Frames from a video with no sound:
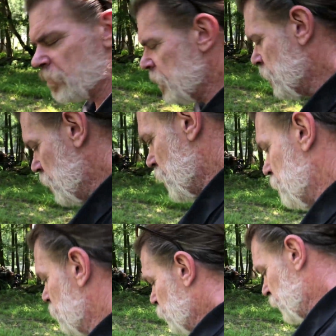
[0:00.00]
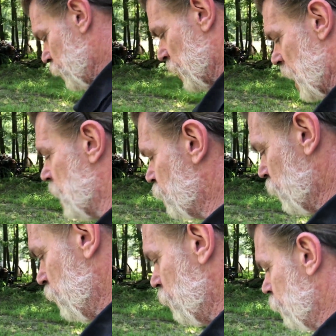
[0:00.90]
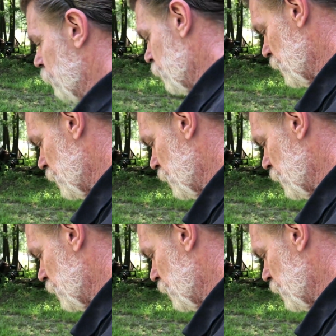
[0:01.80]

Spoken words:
It's Mr. Gazzo's.